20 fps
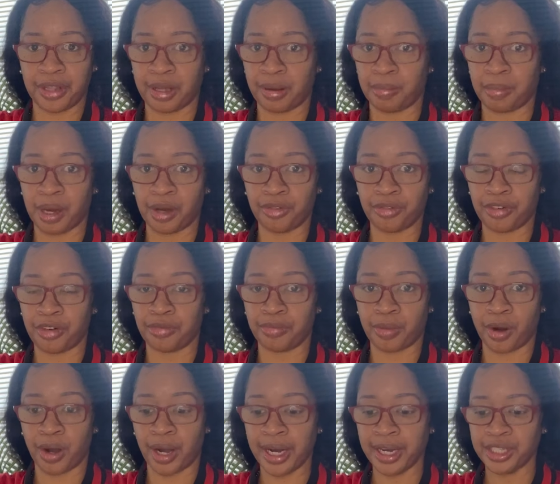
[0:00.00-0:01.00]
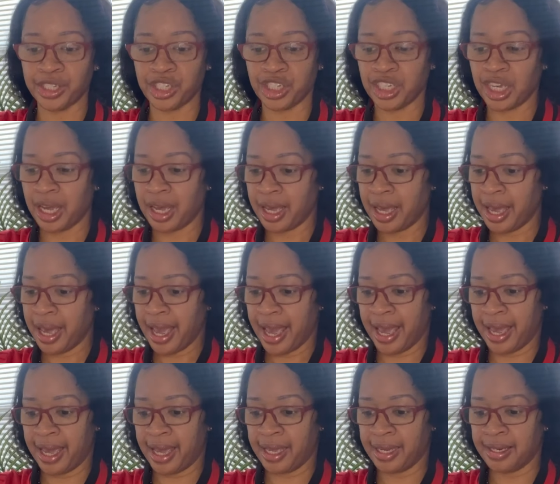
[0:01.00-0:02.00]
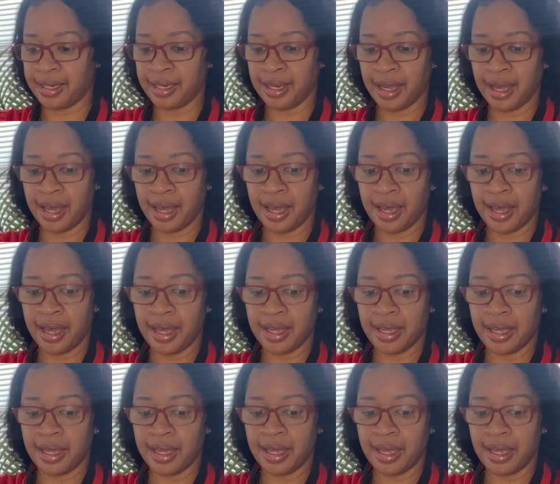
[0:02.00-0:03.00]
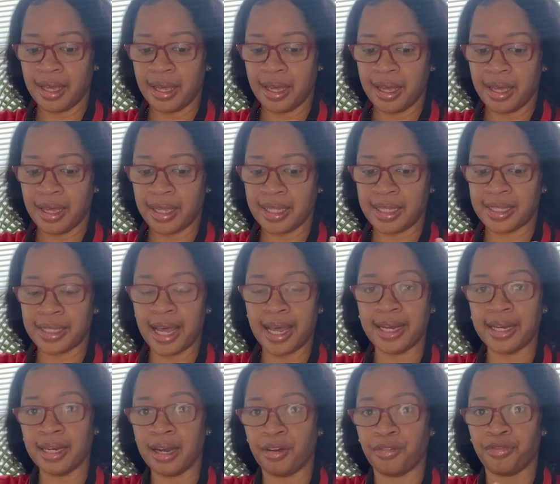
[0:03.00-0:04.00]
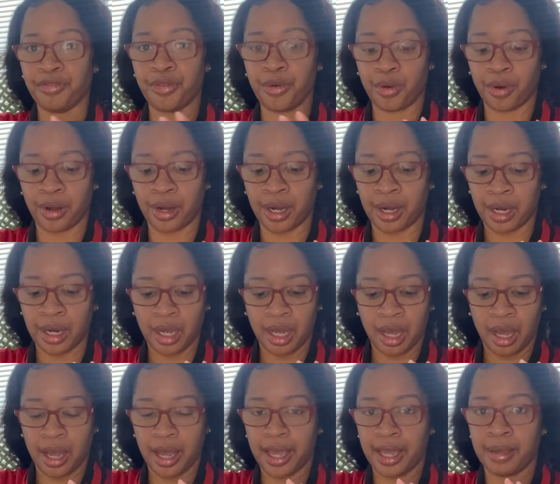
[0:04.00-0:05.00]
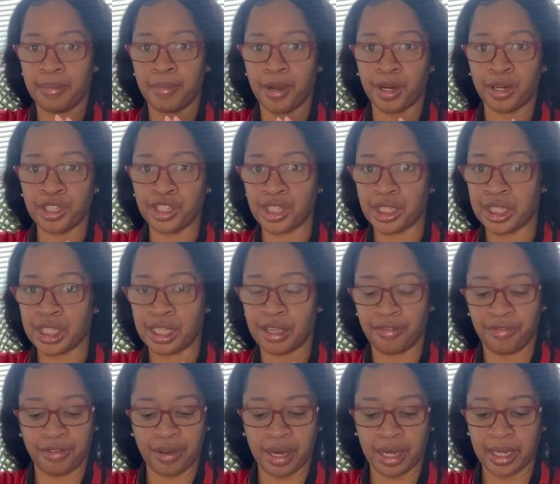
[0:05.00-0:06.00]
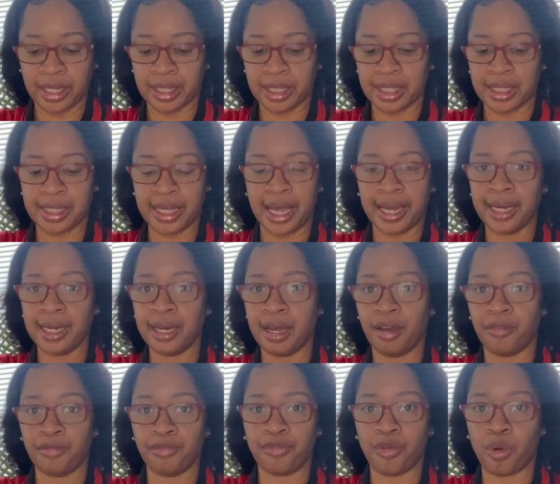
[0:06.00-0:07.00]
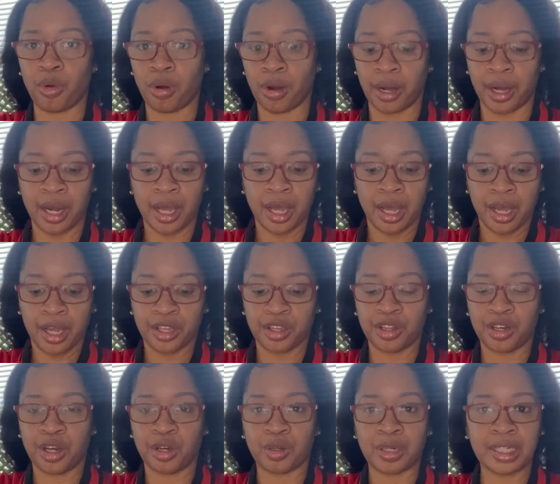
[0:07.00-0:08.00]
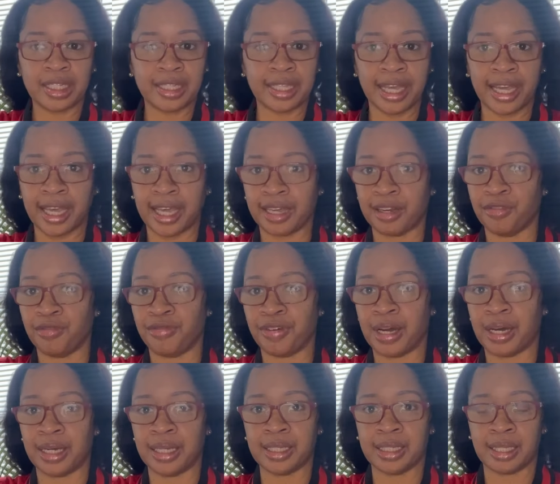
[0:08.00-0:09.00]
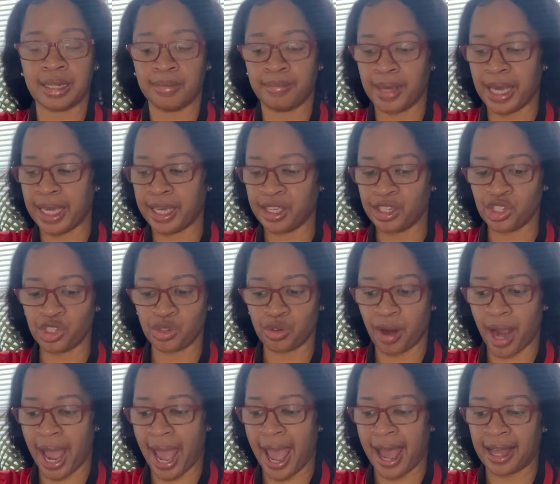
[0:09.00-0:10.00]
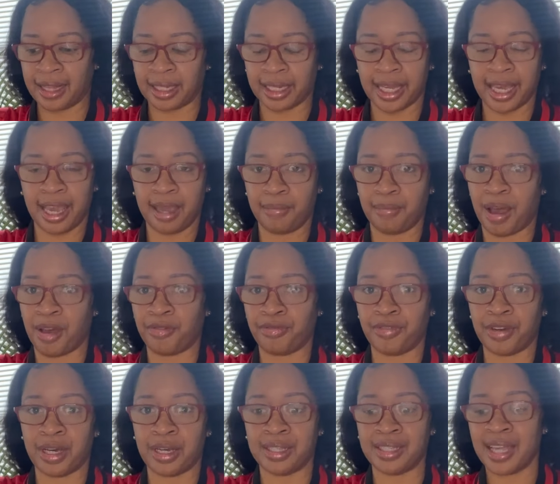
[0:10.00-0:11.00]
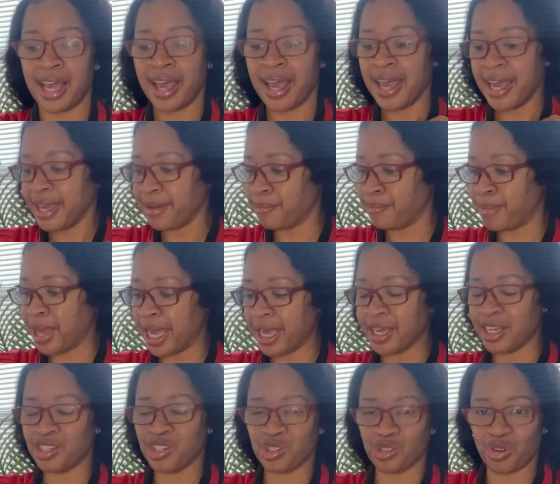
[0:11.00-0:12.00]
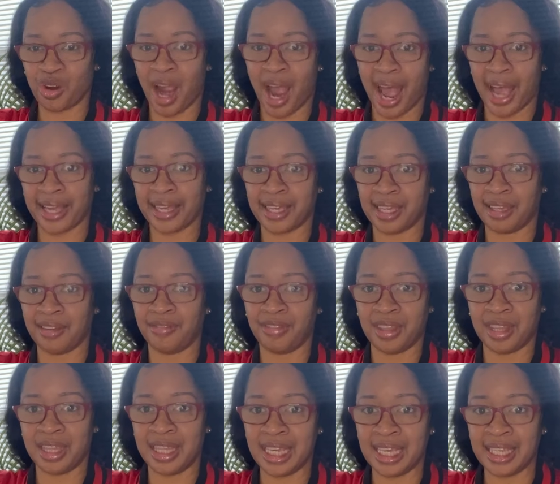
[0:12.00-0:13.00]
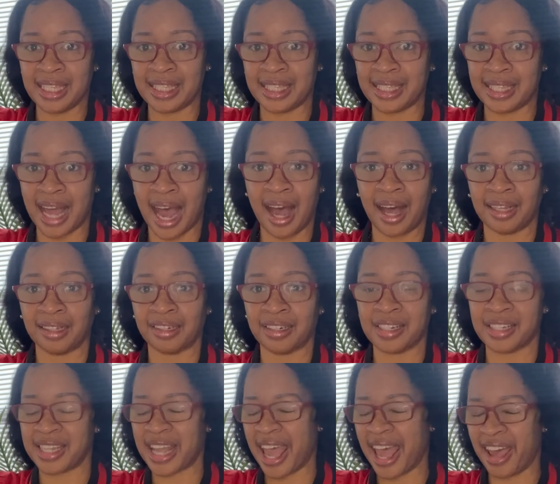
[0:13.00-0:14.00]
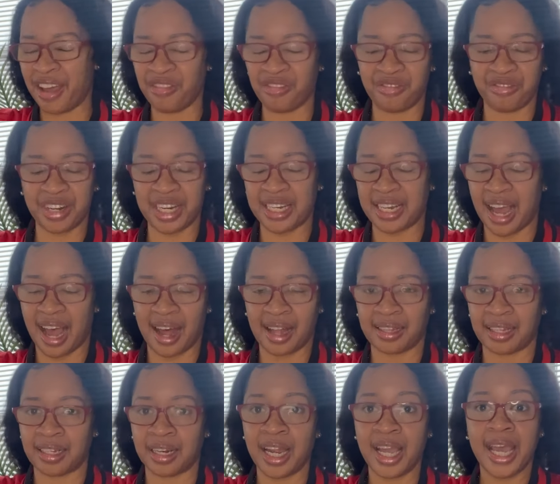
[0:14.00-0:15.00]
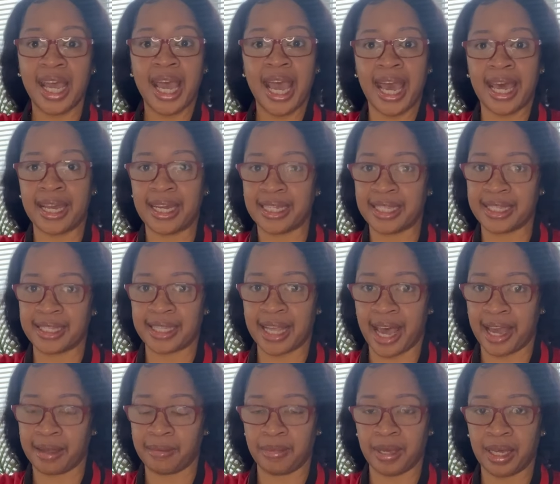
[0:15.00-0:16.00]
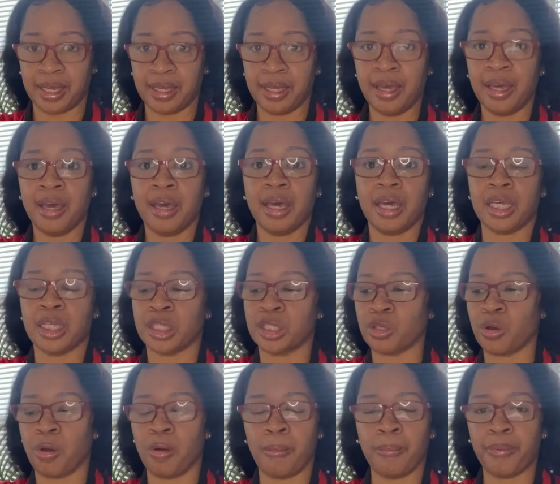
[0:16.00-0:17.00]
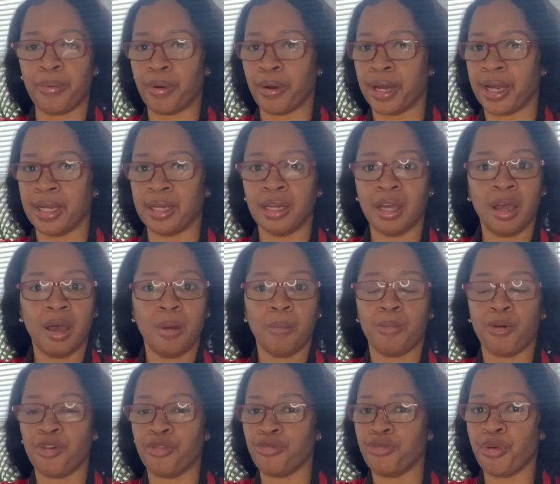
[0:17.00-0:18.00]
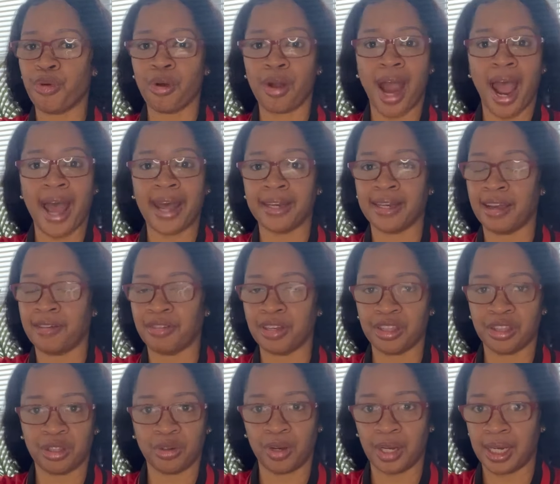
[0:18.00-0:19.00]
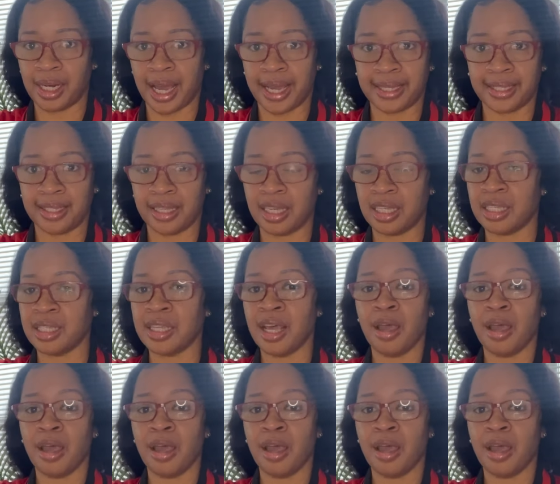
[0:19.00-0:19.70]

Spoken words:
the month of March. And setting up for emergency funds, setting up for, you know, the sinking funds and making sure I allocate my funds, making sure I give these dollars, every dollar, an assignment is so important. Before, I never thought like this.